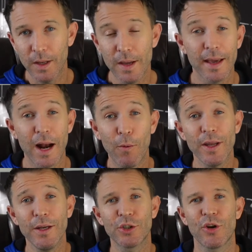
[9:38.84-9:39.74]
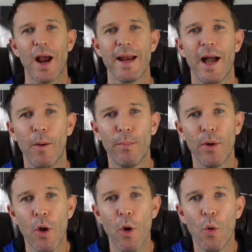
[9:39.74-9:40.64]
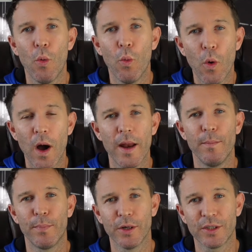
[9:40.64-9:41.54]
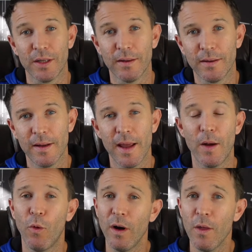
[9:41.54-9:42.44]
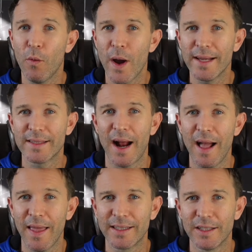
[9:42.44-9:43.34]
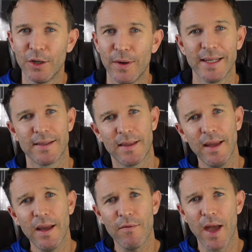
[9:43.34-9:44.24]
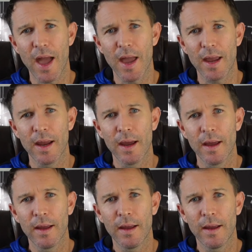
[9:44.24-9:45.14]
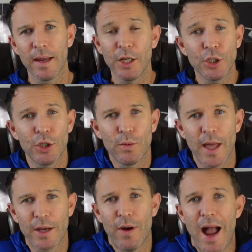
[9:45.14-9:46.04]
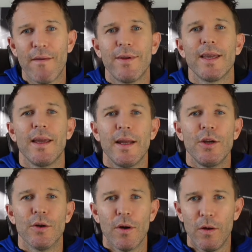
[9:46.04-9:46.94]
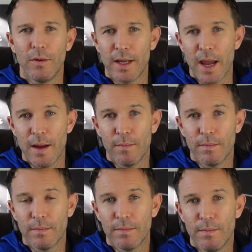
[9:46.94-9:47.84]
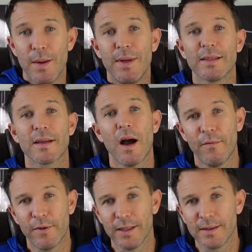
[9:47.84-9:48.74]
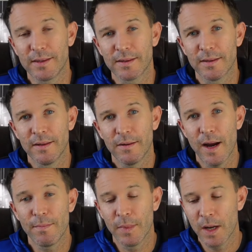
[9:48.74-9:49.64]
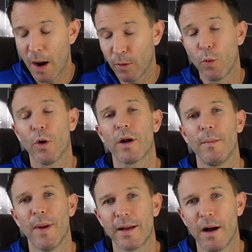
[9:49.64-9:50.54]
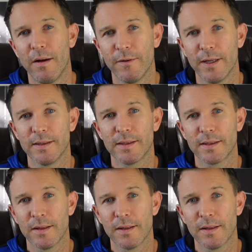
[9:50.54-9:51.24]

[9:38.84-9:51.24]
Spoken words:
and I want you to try and help one person. And one of the ways that I like to do it is think of a issue that you're having in your own game. Maybe it's confidence, right? I want to work on my confidence.